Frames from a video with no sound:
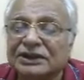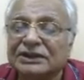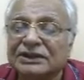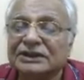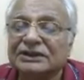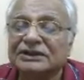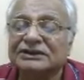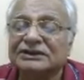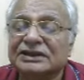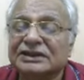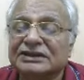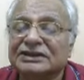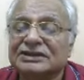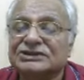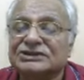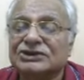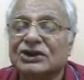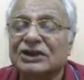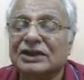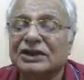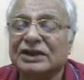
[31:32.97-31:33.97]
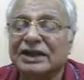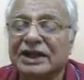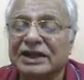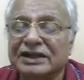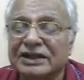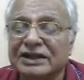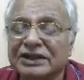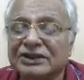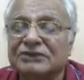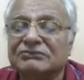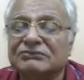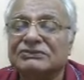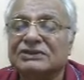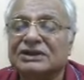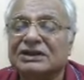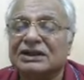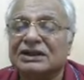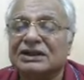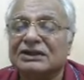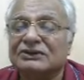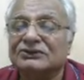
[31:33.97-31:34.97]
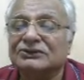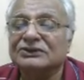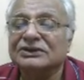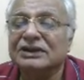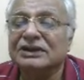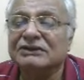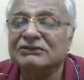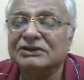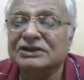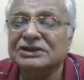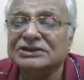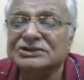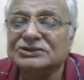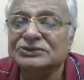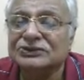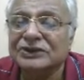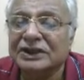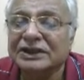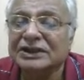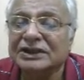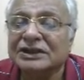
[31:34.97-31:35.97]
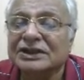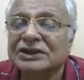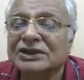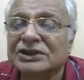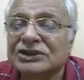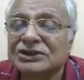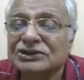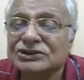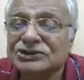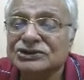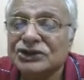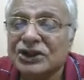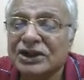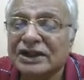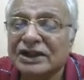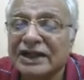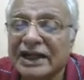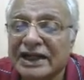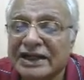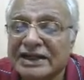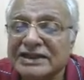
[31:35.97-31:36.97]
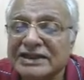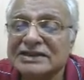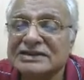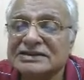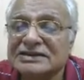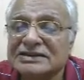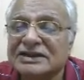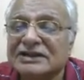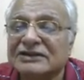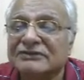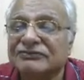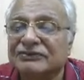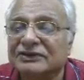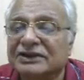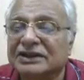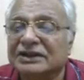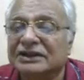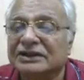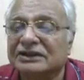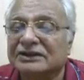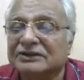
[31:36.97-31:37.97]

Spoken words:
there is a short landing of the cargo, they will issue a short landing certificate.